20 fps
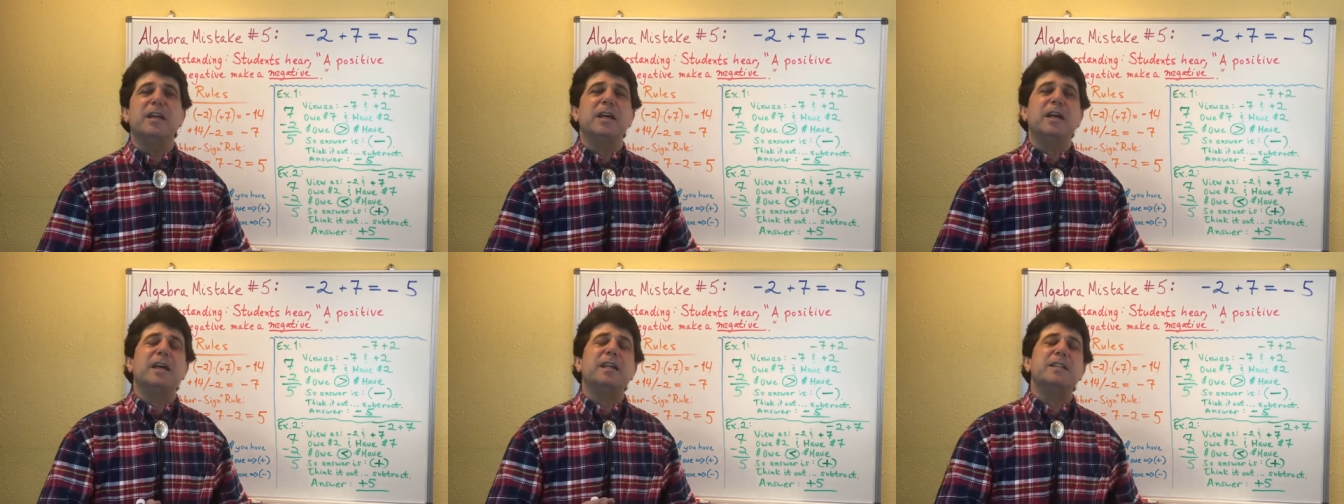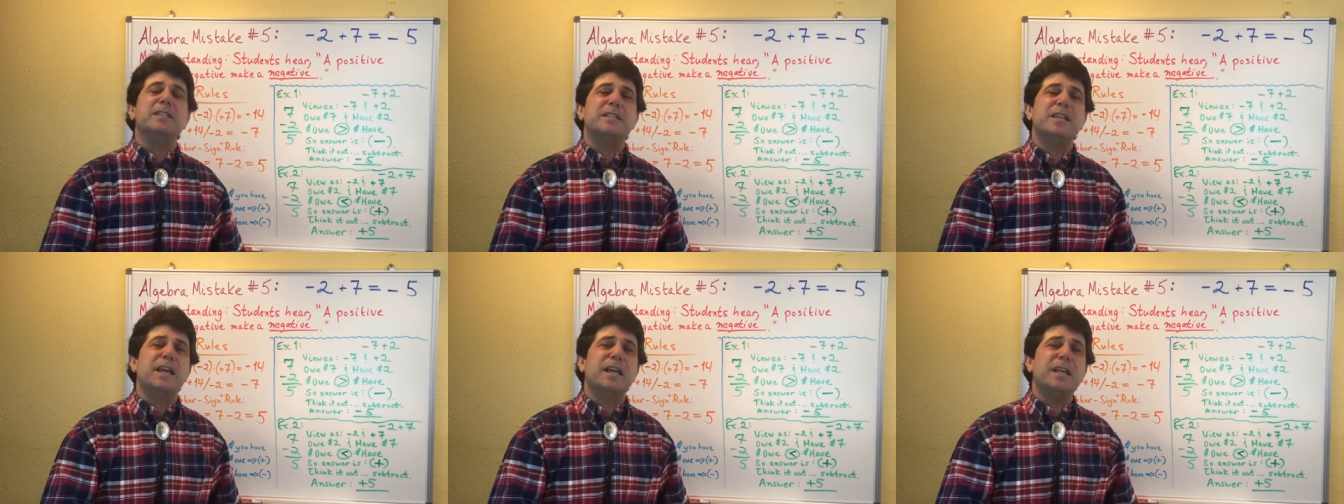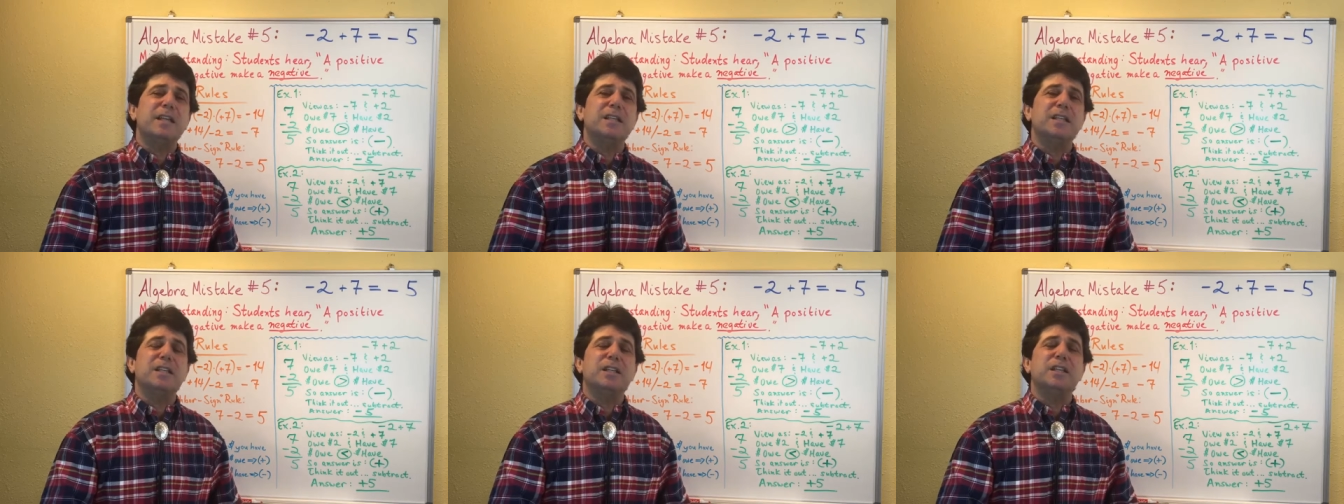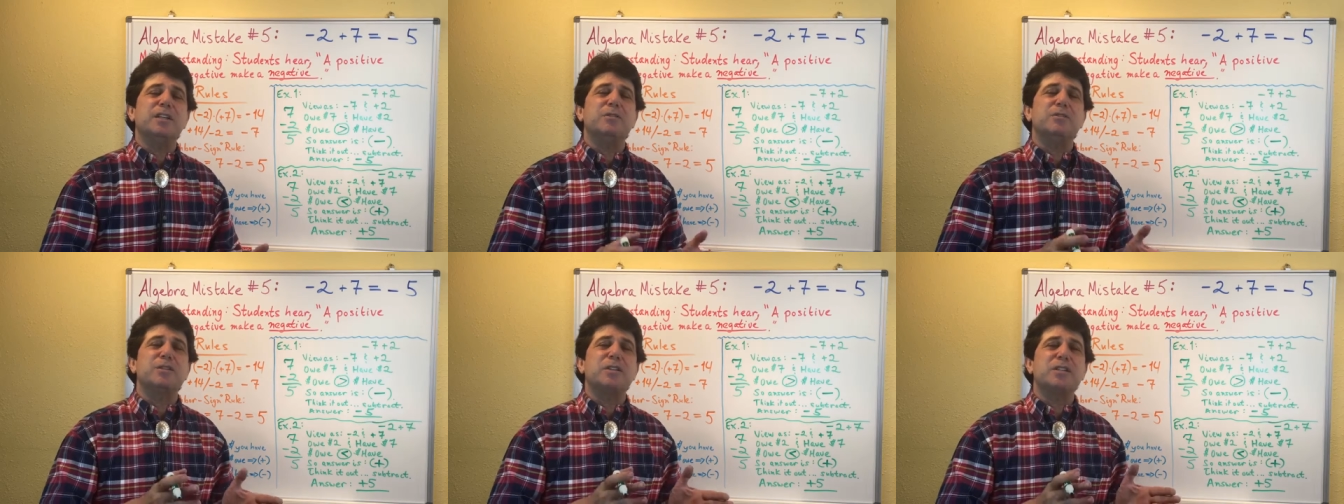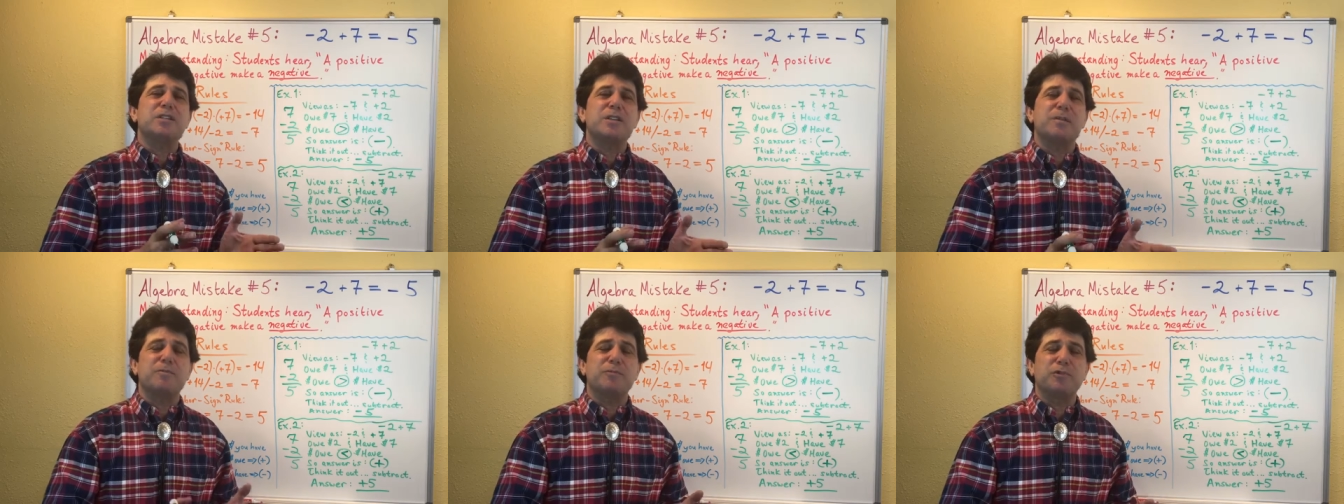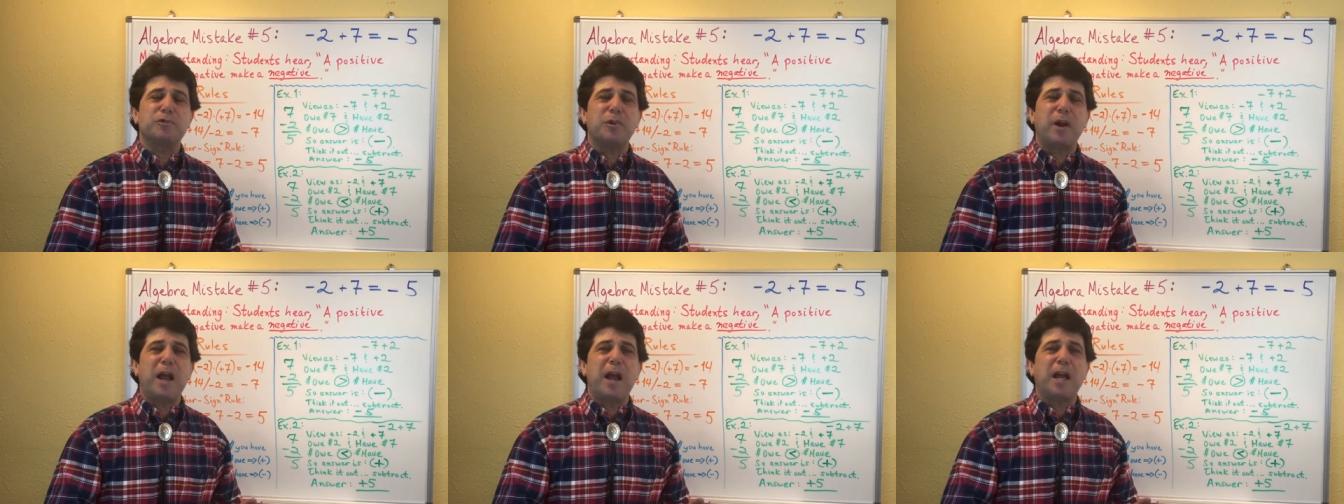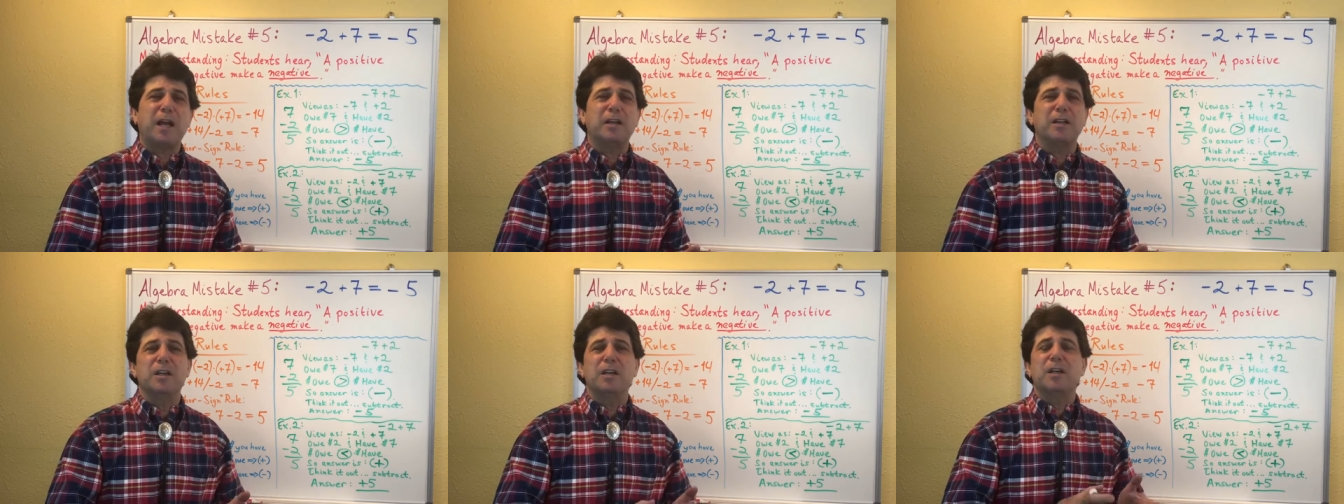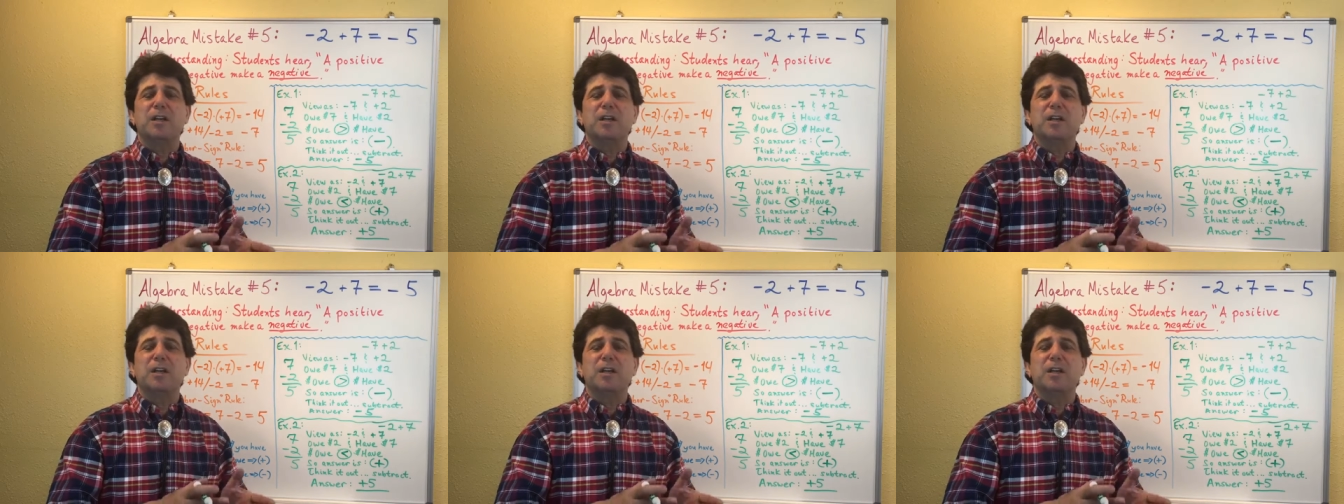And secondly, you just subtract